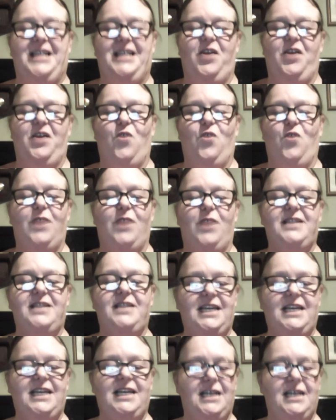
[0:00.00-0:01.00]
when
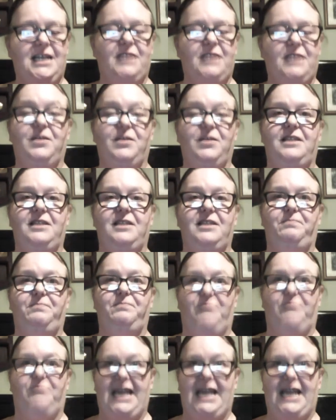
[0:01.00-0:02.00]
the
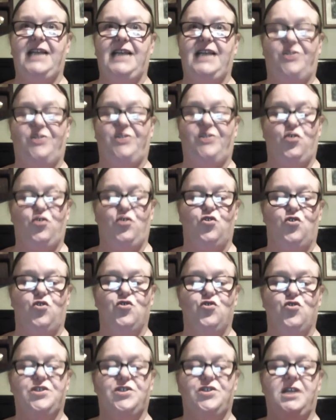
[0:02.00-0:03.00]
cake's
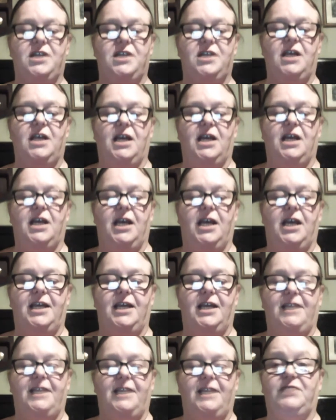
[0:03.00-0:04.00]
cooked,
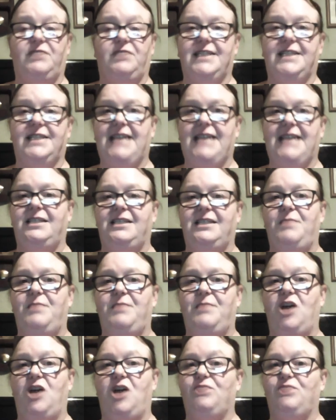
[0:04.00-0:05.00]
you have to scatter the
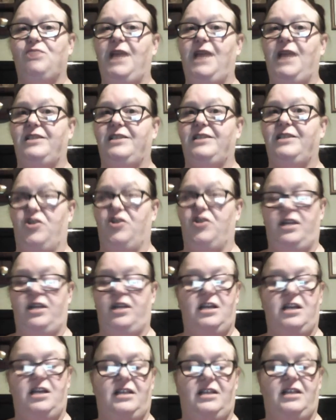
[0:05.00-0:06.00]
marshmallows on it.
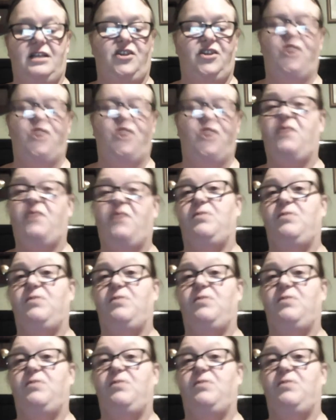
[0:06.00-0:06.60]
They do have to be